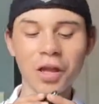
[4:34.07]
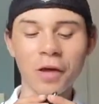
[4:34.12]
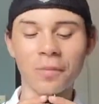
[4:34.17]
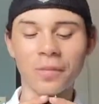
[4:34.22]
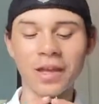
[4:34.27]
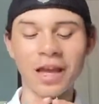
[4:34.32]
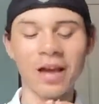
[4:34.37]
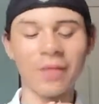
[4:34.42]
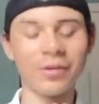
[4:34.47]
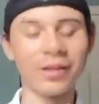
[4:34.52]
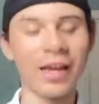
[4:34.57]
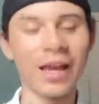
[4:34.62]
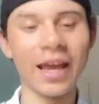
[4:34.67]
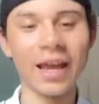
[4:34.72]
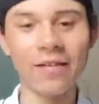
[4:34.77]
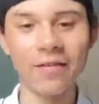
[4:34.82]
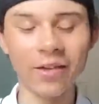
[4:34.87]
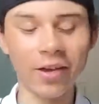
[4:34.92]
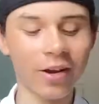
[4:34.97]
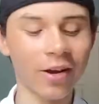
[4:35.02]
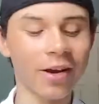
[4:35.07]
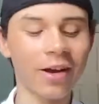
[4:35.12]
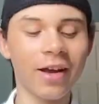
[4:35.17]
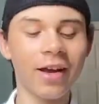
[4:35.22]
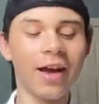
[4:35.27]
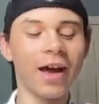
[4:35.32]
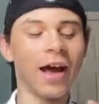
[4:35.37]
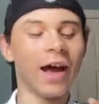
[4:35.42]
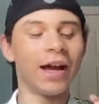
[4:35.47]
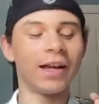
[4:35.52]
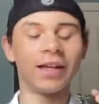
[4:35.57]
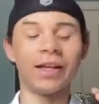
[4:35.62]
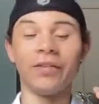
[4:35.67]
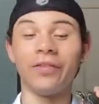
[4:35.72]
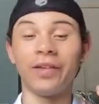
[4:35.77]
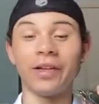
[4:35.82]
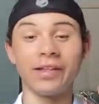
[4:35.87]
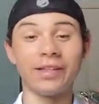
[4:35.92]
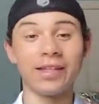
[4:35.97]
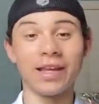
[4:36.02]
yeah, behavior, I give
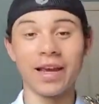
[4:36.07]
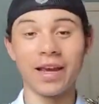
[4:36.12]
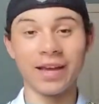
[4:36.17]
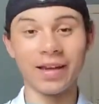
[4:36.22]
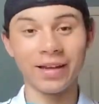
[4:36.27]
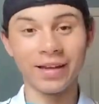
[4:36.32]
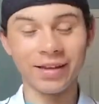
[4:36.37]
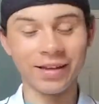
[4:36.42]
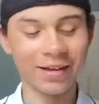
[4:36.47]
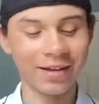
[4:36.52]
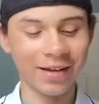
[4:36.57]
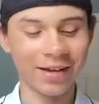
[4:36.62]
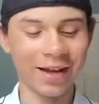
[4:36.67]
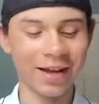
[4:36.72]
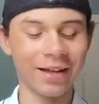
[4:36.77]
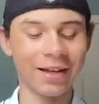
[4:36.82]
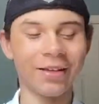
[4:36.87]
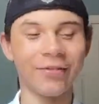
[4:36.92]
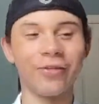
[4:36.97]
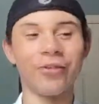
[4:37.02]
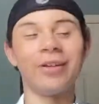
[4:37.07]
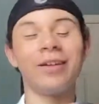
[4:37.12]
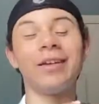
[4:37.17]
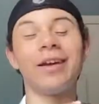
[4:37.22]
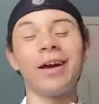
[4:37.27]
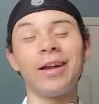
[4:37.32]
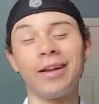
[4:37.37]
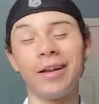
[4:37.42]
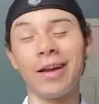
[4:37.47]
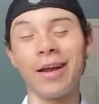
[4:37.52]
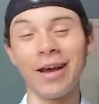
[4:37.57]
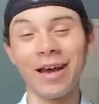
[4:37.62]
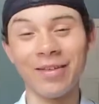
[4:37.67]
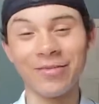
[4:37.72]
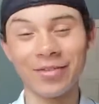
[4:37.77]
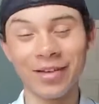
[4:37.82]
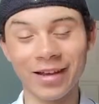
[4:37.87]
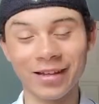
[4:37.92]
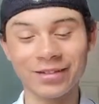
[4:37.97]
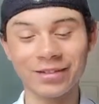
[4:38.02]
it a 10. I give it a
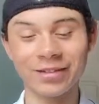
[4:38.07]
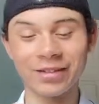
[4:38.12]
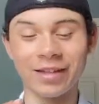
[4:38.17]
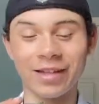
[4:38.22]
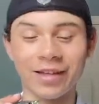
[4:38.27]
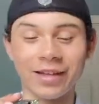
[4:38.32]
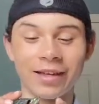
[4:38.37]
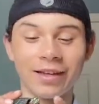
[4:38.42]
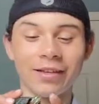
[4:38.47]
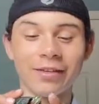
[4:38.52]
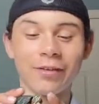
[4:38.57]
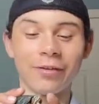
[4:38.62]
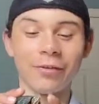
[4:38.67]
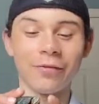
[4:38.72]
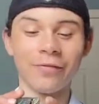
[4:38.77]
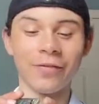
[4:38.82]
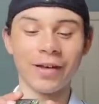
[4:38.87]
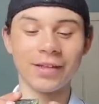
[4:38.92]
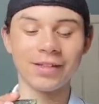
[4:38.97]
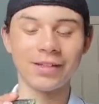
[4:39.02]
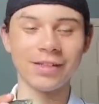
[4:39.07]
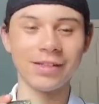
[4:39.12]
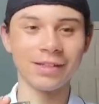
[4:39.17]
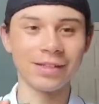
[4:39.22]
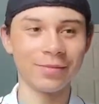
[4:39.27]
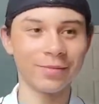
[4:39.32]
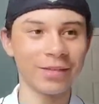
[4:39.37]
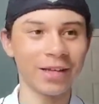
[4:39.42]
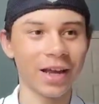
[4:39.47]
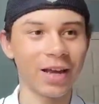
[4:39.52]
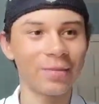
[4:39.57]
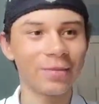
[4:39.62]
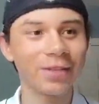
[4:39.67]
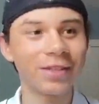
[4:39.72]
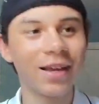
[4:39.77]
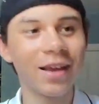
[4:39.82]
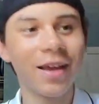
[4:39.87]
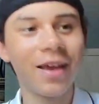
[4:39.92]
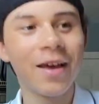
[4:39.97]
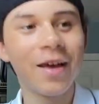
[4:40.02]
9.5. Actually, they get a little feisty sometimes.
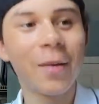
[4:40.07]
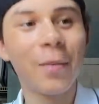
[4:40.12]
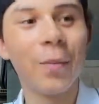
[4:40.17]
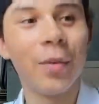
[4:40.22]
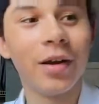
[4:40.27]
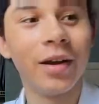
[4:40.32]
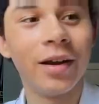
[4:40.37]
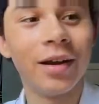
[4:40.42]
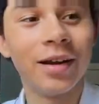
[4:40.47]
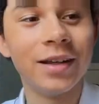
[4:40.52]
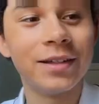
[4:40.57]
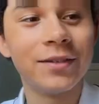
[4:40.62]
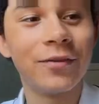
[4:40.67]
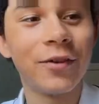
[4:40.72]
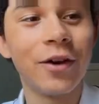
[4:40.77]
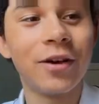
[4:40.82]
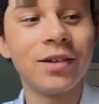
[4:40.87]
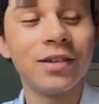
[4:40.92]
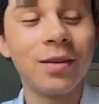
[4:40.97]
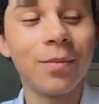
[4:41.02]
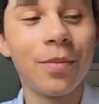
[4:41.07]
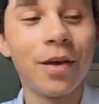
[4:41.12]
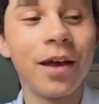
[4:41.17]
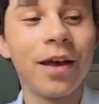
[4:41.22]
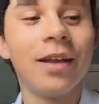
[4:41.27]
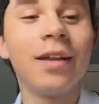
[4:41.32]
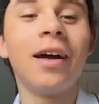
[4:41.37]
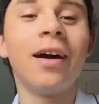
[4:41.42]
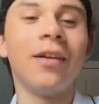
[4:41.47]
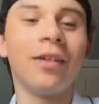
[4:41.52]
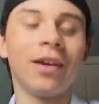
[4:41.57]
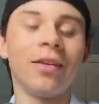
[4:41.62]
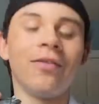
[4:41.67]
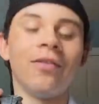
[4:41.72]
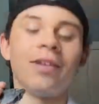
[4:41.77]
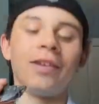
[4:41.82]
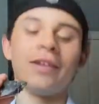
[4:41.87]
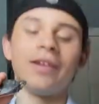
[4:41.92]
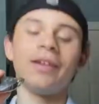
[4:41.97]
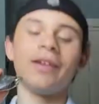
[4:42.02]
But as far as a pet, I'll give
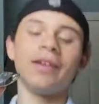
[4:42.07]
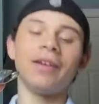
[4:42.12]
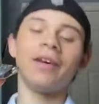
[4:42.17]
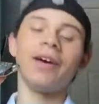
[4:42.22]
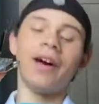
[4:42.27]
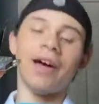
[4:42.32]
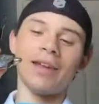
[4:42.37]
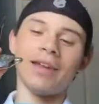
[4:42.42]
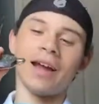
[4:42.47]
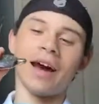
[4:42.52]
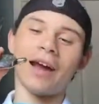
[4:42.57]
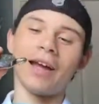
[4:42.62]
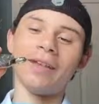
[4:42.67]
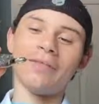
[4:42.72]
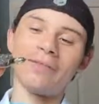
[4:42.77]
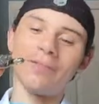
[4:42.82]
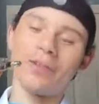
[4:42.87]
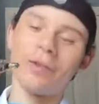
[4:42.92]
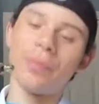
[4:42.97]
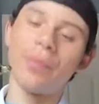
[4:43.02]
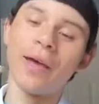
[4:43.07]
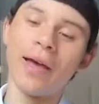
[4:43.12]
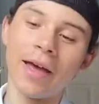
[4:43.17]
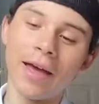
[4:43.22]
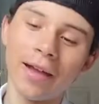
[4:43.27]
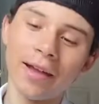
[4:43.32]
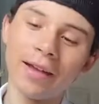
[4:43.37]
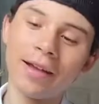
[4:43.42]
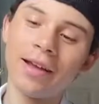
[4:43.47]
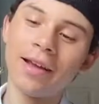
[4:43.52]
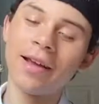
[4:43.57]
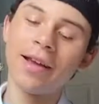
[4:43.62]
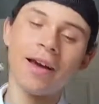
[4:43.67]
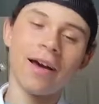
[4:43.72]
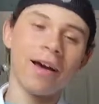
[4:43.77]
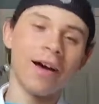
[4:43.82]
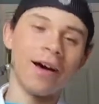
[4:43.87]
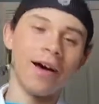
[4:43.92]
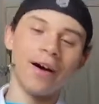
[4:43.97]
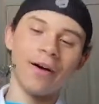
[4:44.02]
it a 9 for a pet.
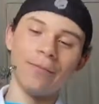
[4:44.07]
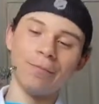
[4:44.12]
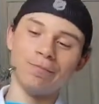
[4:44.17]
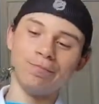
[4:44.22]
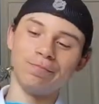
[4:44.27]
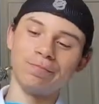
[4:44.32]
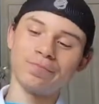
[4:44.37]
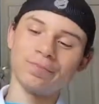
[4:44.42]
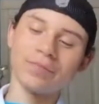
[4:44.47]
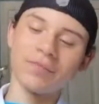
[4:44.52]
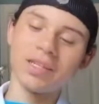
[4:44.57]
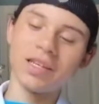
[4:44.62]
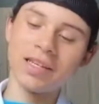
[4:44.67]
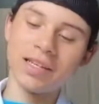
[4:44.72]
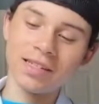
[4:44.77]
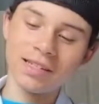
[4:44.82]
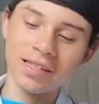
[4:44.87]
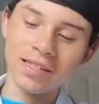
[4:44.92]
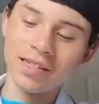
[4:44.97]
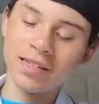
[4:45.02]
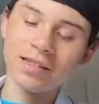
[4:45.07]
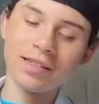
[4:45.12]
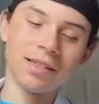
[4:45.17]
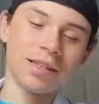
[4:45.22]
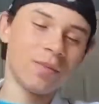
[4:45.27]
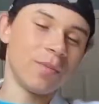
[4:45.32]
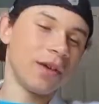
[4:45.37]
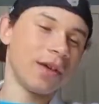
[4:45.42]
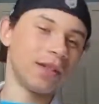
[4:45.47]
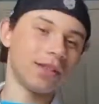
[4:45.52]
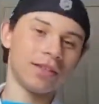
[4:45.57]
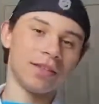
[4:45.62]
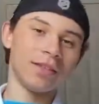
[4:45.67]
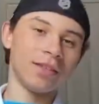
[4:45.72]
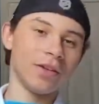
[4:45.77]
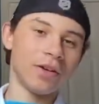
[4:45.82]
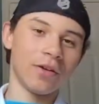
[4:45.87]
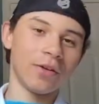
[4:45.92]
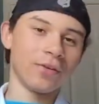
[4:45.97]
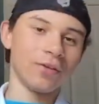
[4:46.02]
Easy to
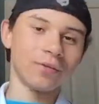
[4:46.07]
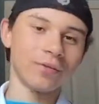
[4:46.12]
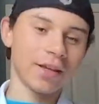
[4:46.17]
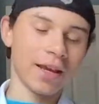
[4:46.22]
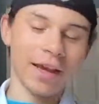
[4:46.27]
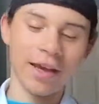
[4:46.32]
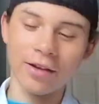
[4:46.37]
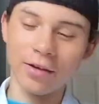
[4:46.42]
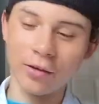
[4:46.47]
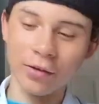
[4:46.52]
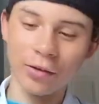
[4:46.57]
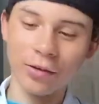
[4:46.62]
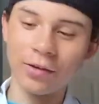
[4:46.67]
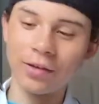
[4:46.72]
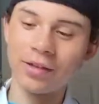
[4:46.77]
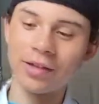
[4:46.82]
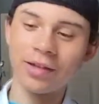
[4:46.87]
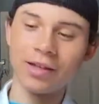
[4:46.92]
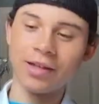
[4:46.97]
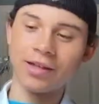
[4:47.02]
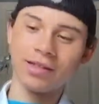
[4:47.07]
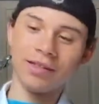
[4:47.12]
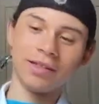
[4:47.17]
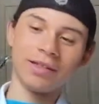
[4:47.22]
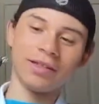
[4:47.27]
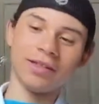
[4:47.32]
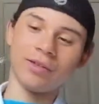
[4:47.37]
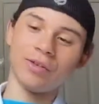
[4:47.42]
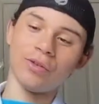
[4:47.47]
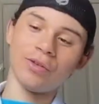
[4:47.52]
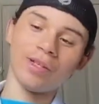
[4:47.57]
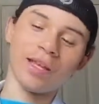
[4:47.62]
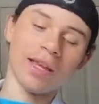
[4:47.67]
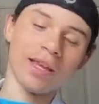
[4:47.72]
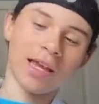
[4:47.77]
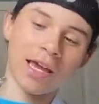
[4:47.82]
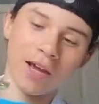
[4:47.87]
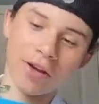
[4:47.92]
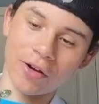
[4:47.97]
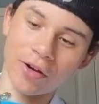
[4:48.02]
handle, easy to
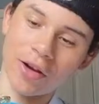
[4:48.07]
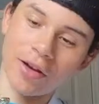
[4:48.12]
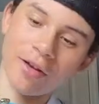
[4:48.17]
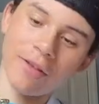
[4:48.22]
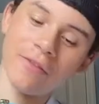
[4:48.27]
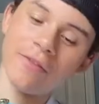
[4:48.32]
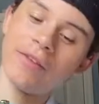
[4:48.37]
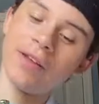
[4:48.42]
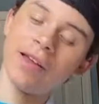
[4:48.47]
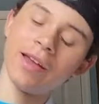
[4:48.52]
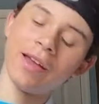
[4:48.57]
take care of.